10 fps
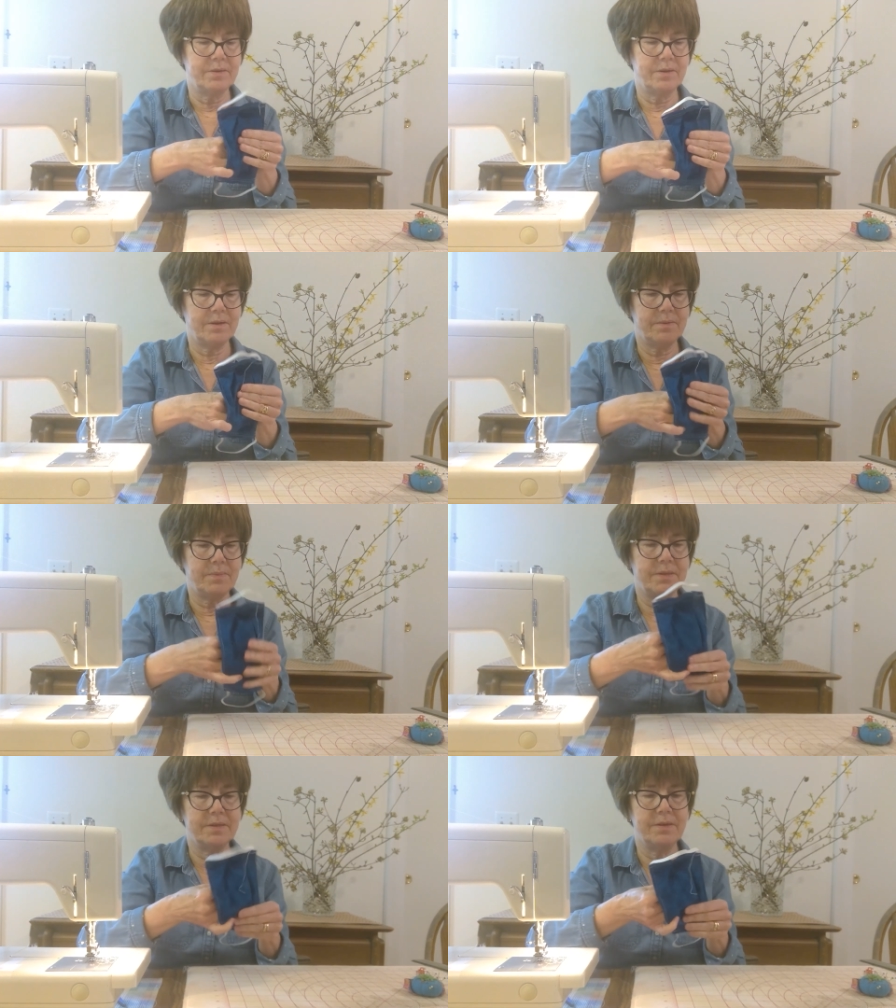
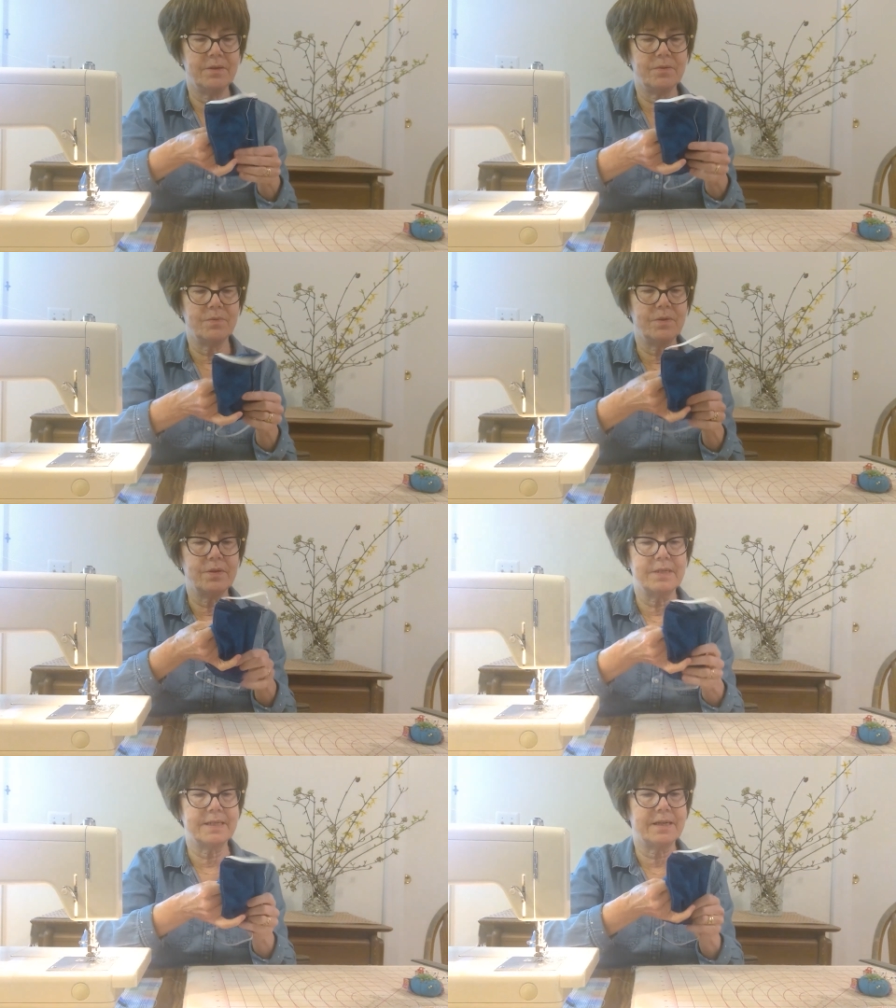but you can
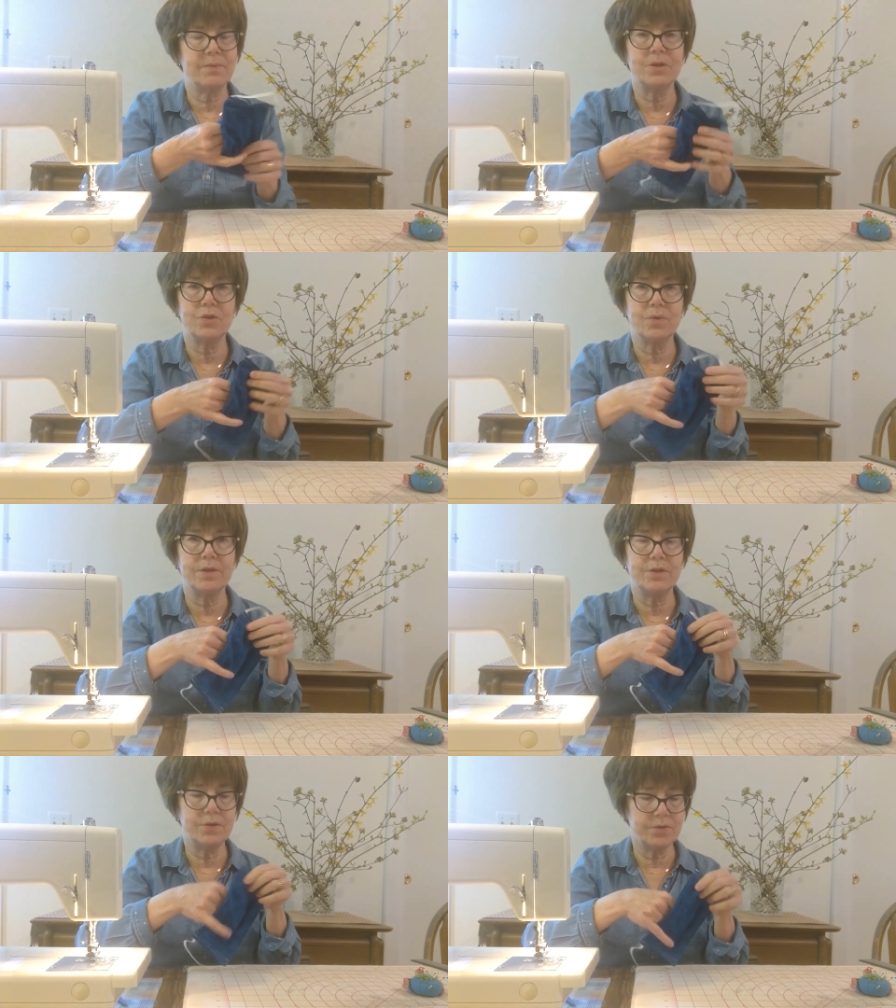decide what you
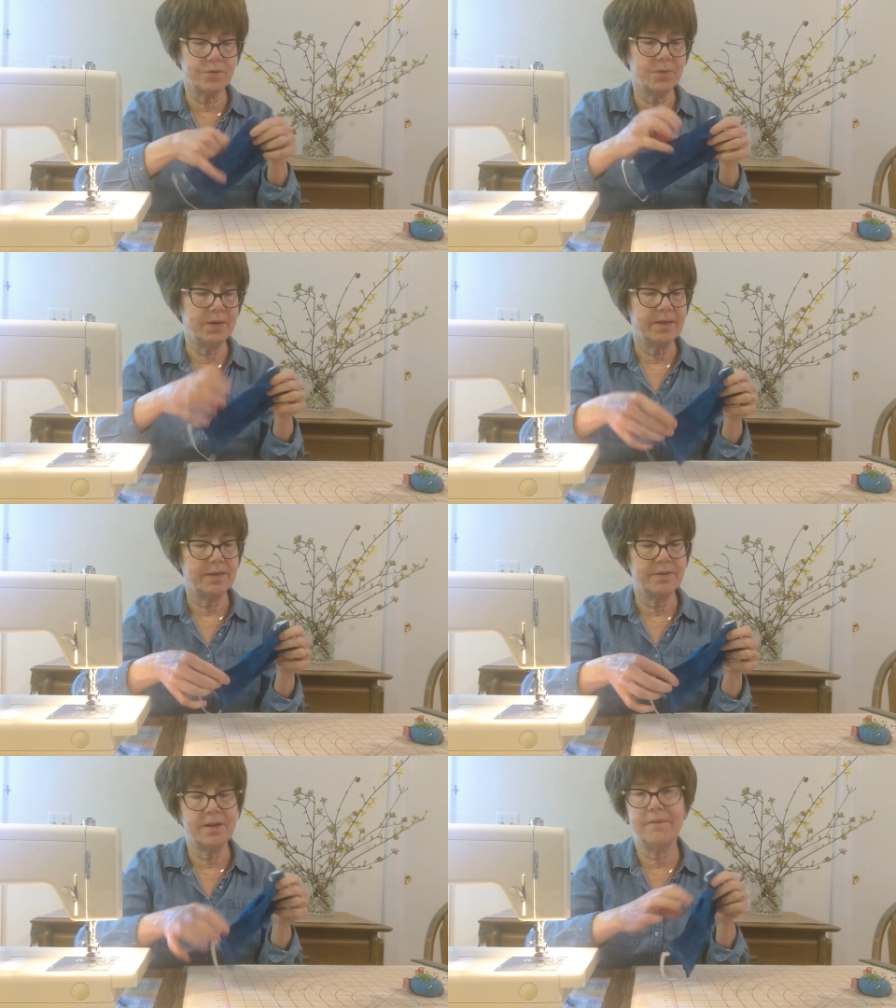want to do,
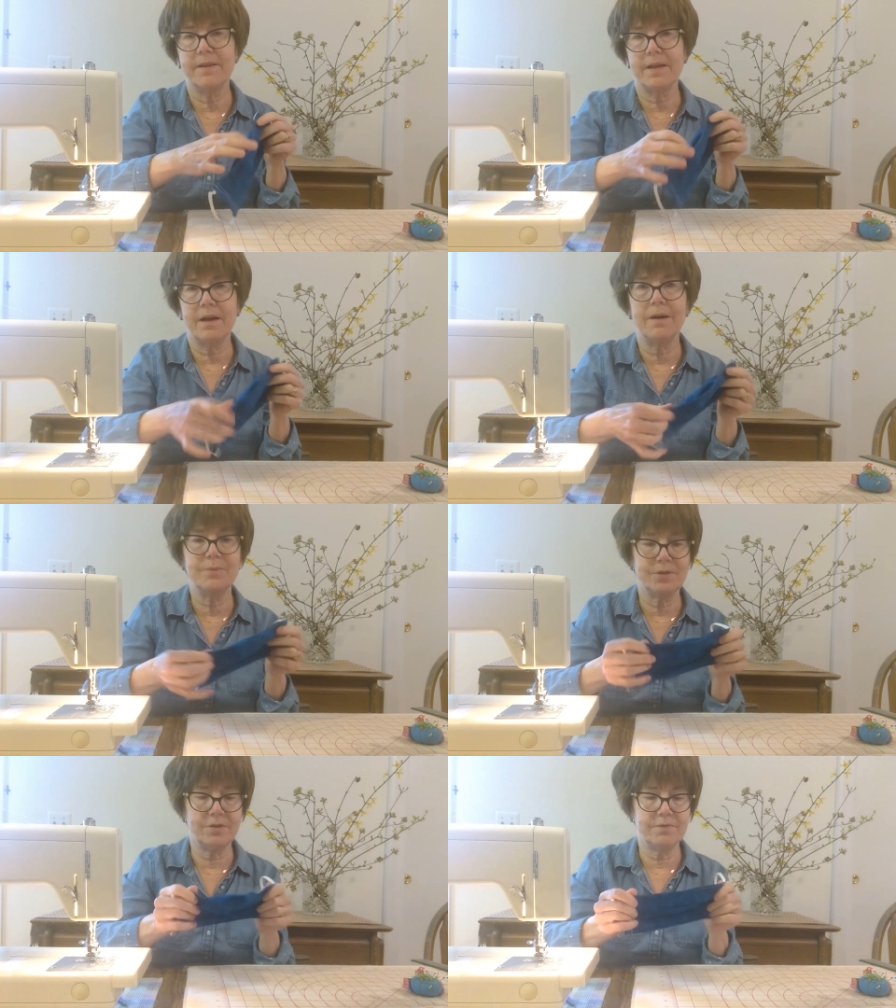and you have that
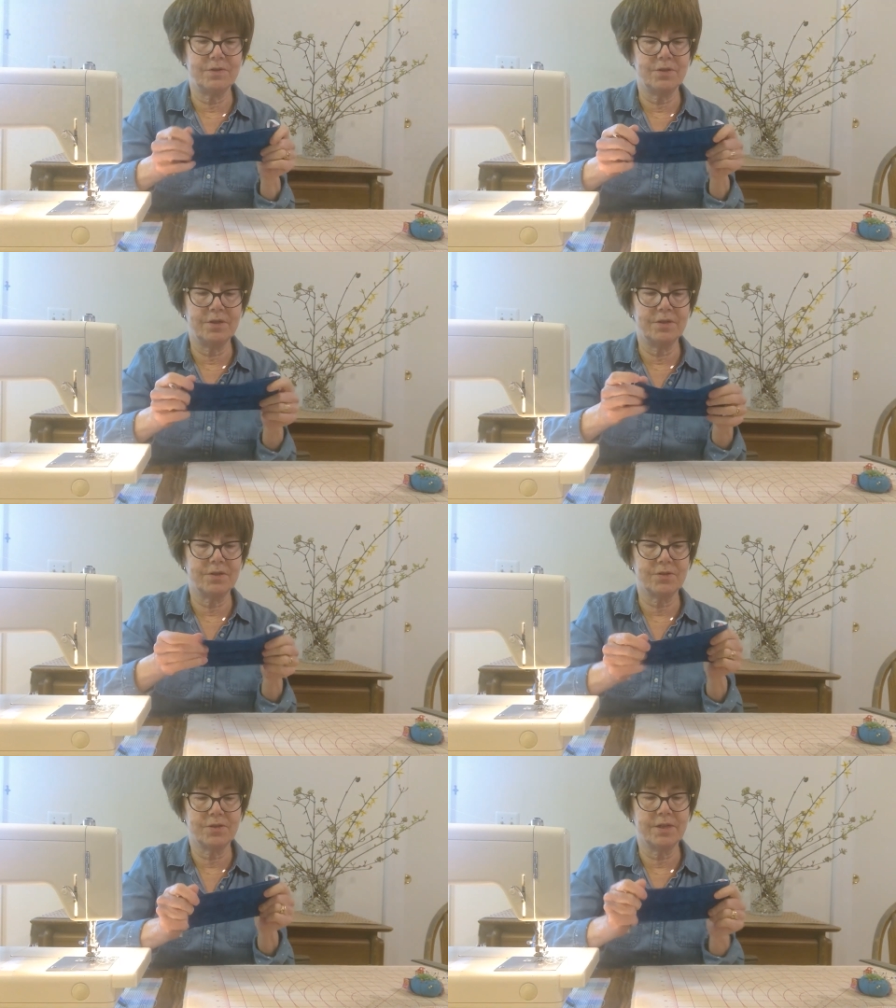option of
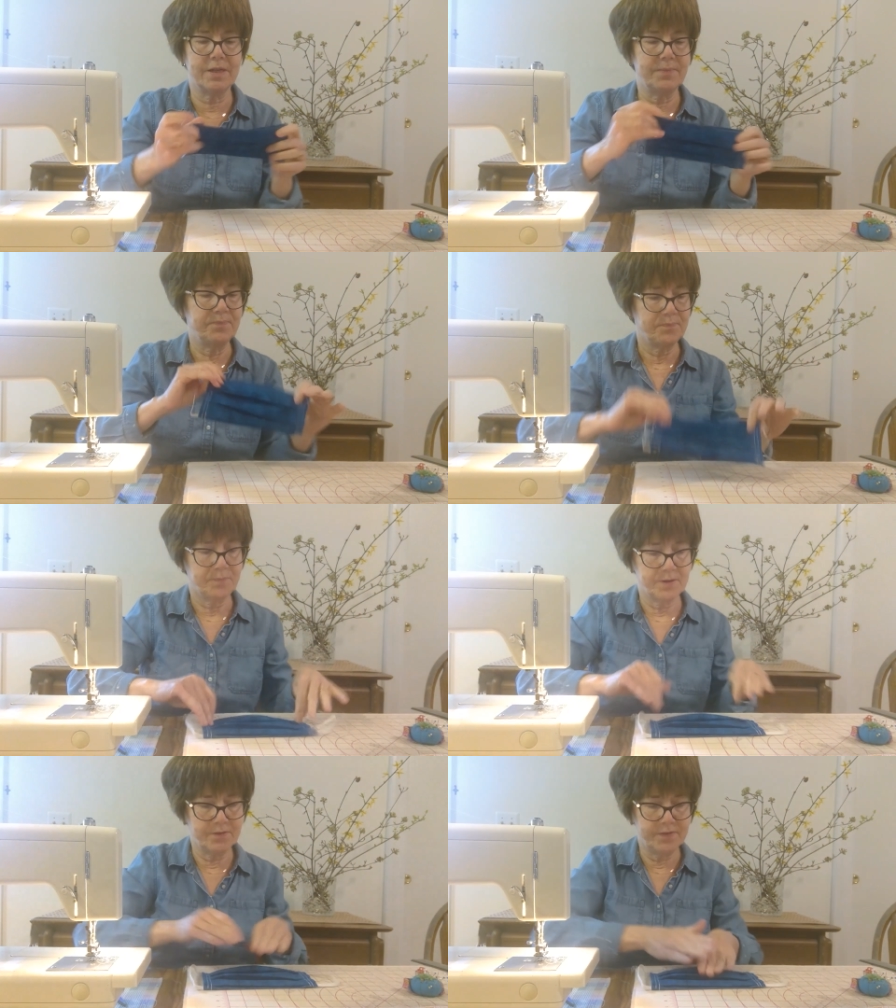inserting
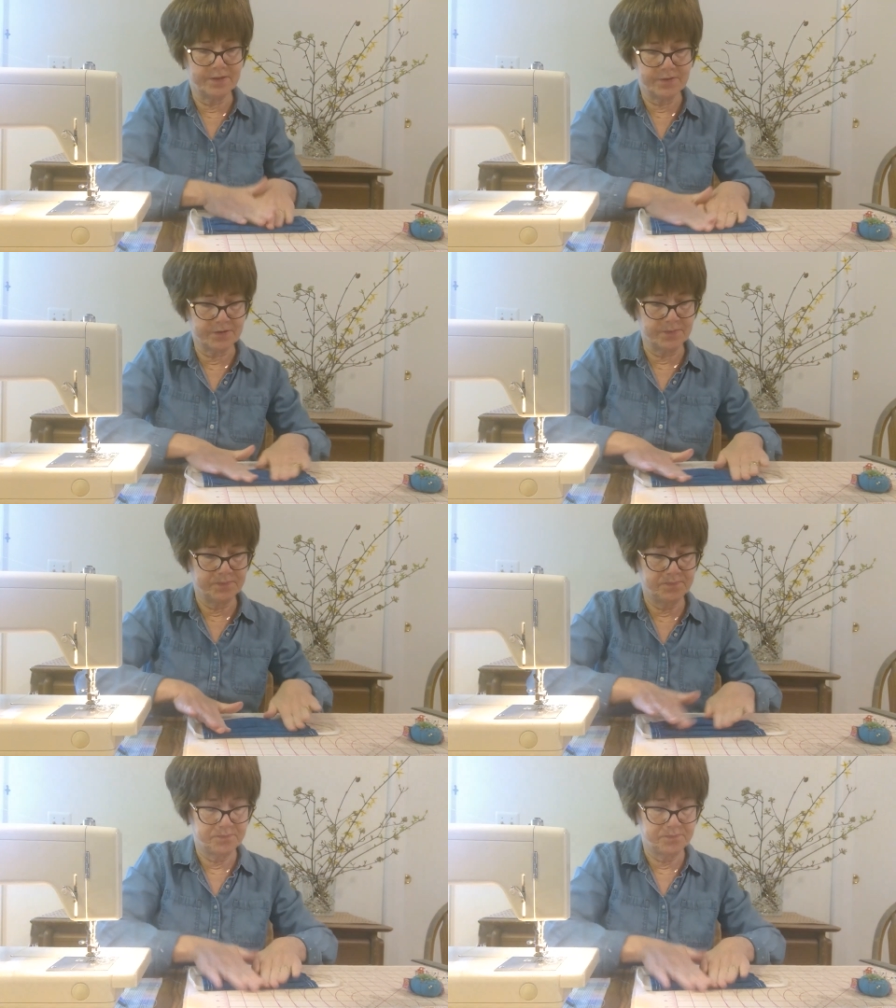a filter.